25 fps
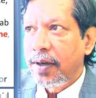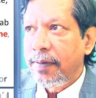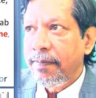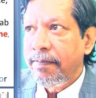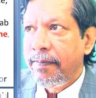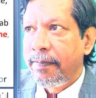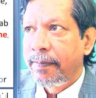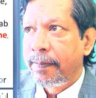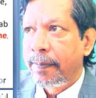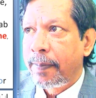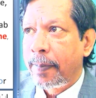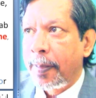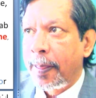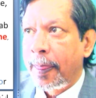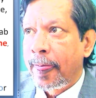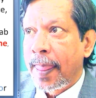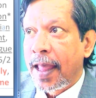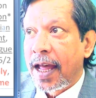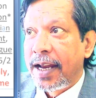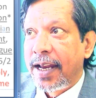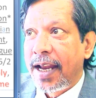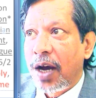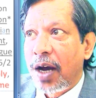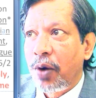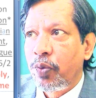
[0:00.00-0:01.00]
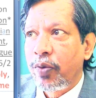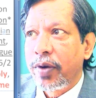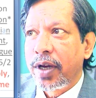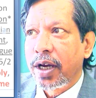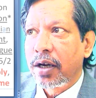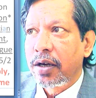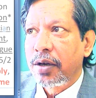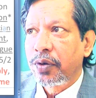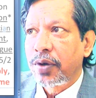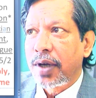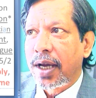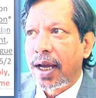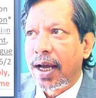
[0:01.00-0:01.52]
This one.
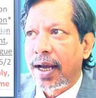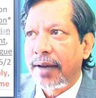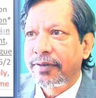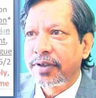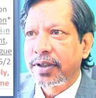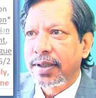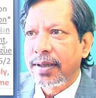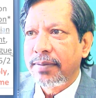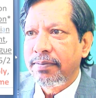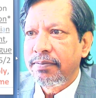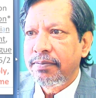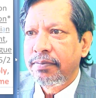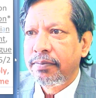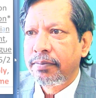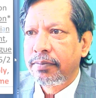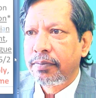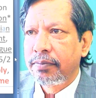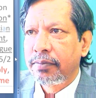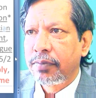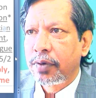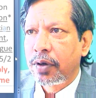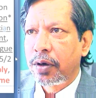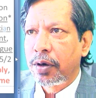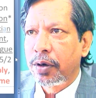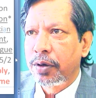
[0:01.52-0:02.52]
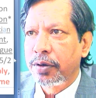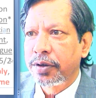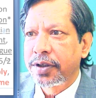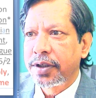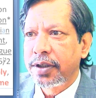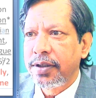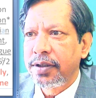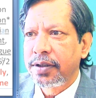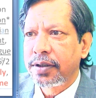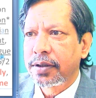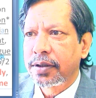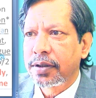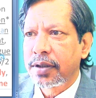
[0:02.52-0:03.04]
Now we are going to have some
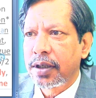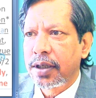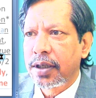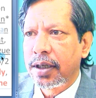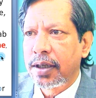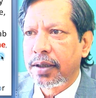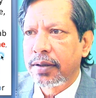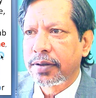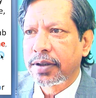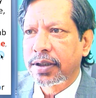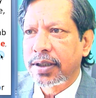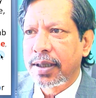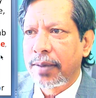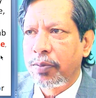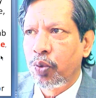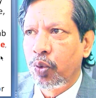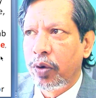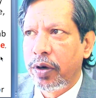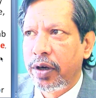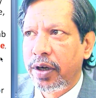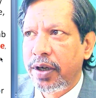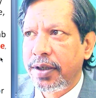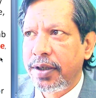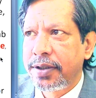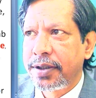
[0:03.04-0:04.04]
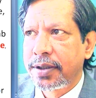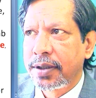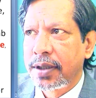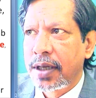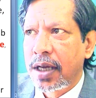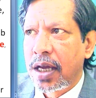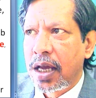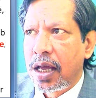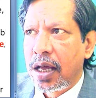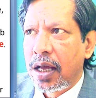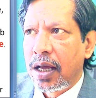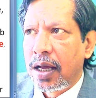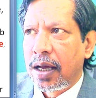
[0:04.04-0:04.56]
courses, some
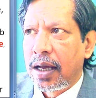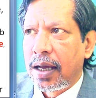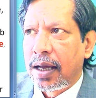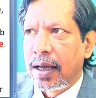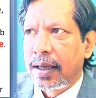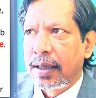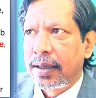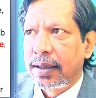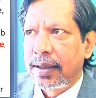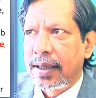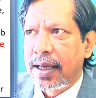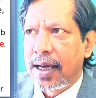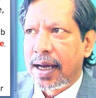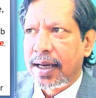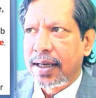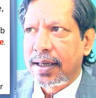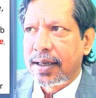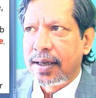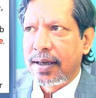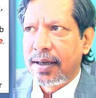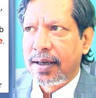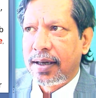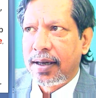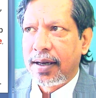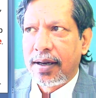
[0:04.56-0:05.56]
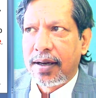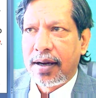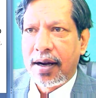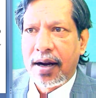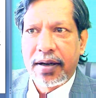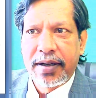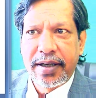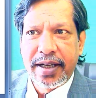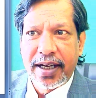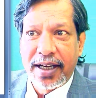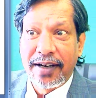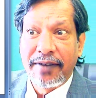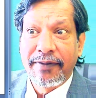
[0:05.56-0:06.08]
words that
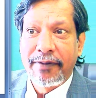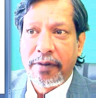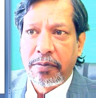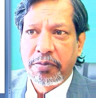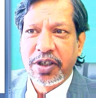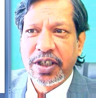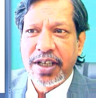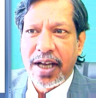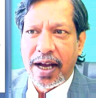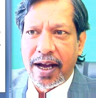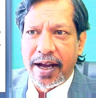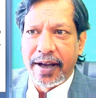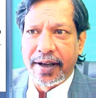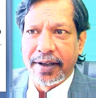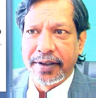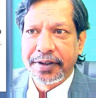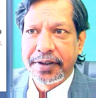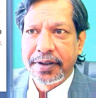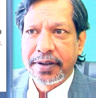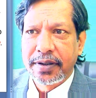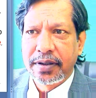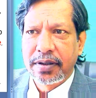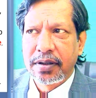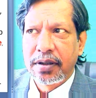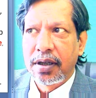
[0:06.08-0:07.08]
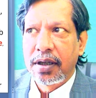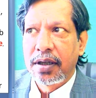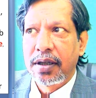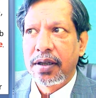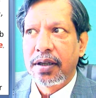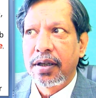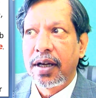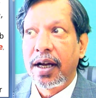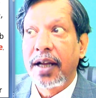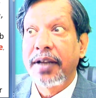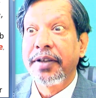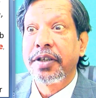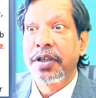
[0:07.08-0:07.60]
are taken from
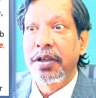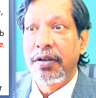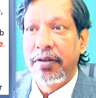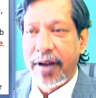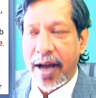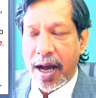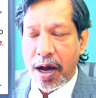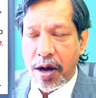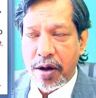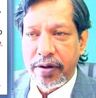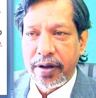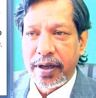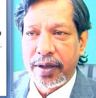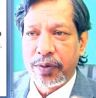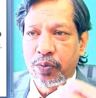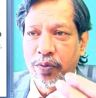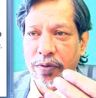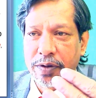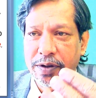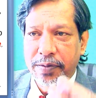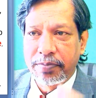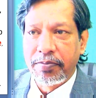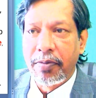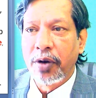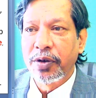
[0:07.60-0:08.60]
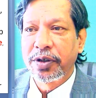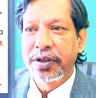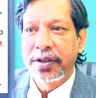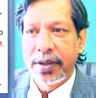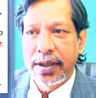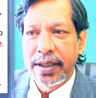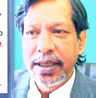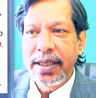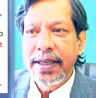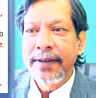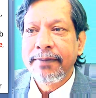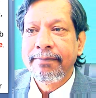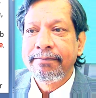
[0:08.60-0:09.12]
science. Until now, it
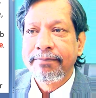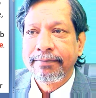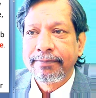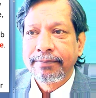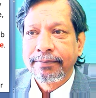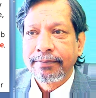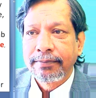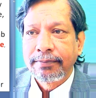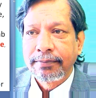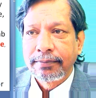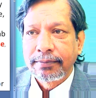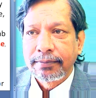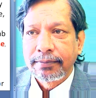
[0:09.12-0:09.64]
was mostly